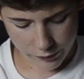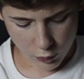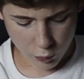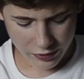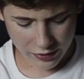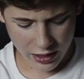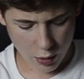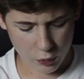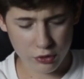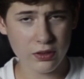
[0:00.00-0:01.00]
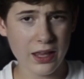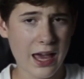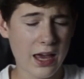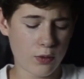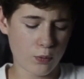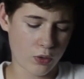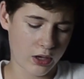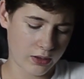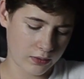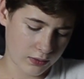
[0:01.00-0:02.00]
One thing I wish they had
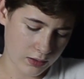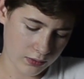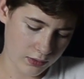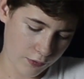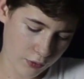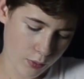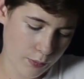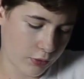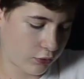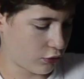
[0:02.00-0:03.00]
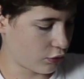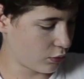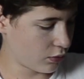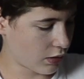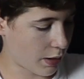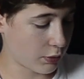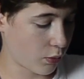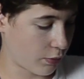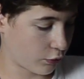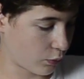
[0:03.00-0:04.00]
was the stuff on the OnePlus 2, I mean the
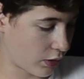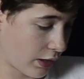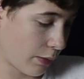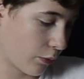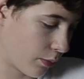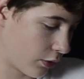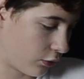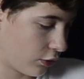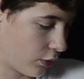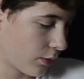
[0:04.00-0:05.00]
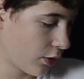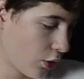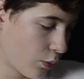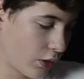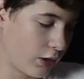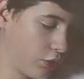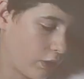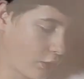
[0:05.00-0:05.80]
OnePlus 1 and OnePlus 2, where you can do like